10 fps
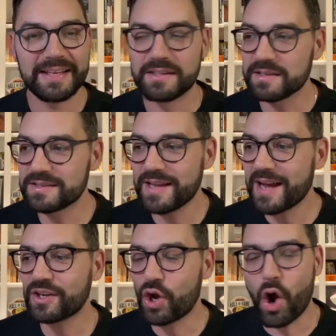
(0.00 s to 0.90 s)
does
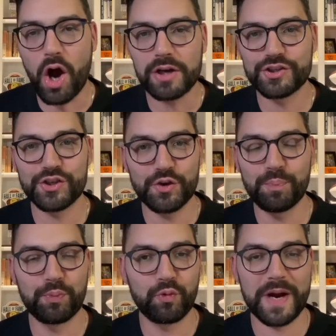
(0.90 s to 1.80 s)
not cause you
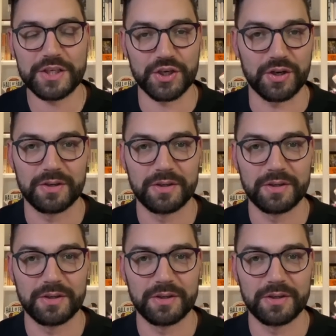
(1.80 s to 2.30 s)
pressure.